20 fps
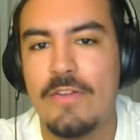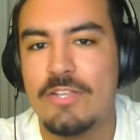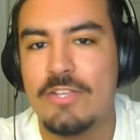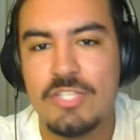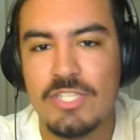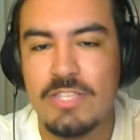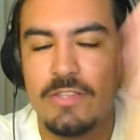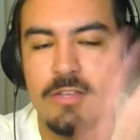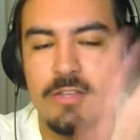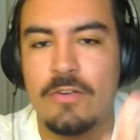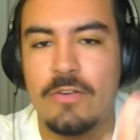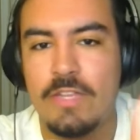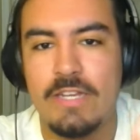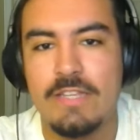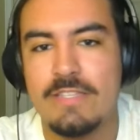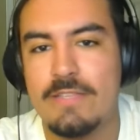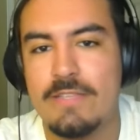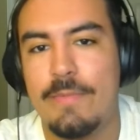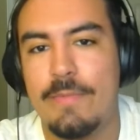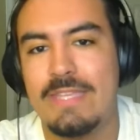It just literally
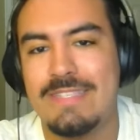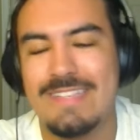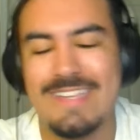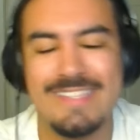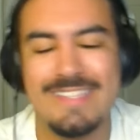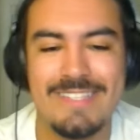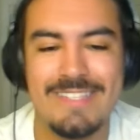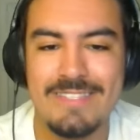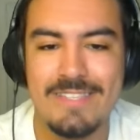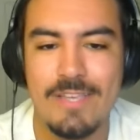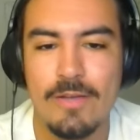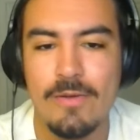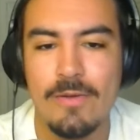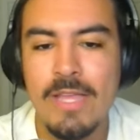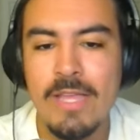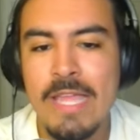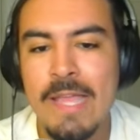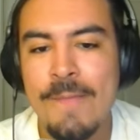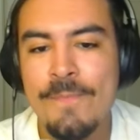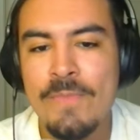doesn't make sense. And so
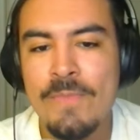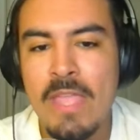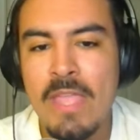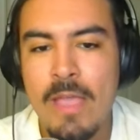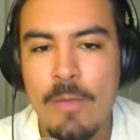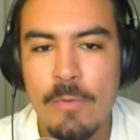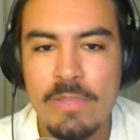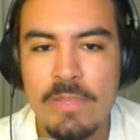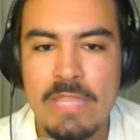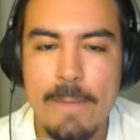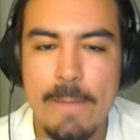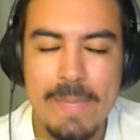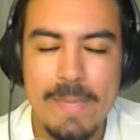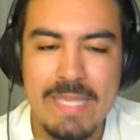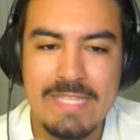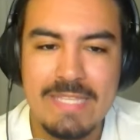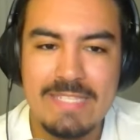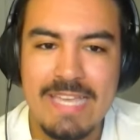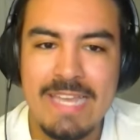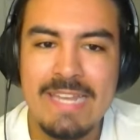with that being
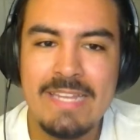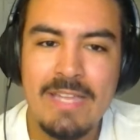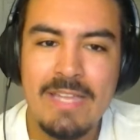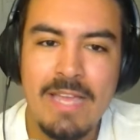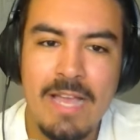said,